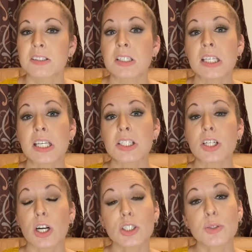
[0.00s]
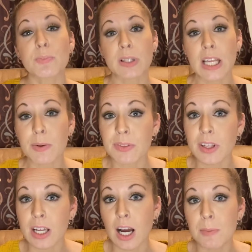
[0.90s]
he started to play with the
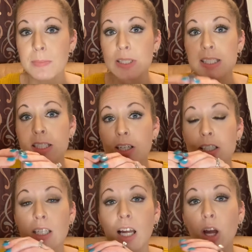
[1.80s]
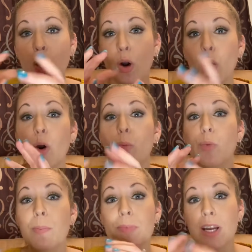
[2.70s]
cup and he started to
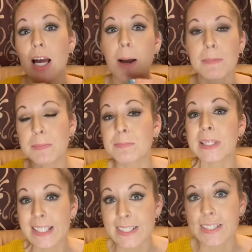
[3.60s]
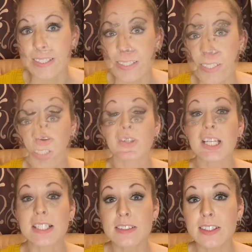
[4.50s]
rip the cup in pieces. So the
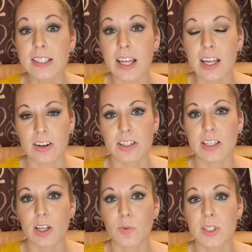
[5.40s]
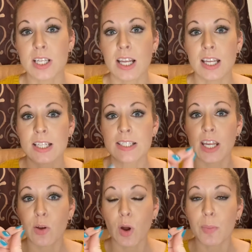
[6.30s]
next thing that Eric did was
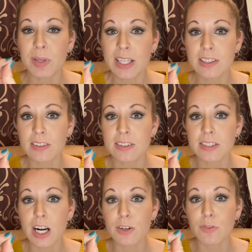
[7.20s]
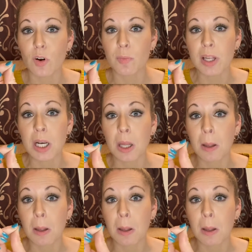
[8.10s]
take a piece of the styrofoam and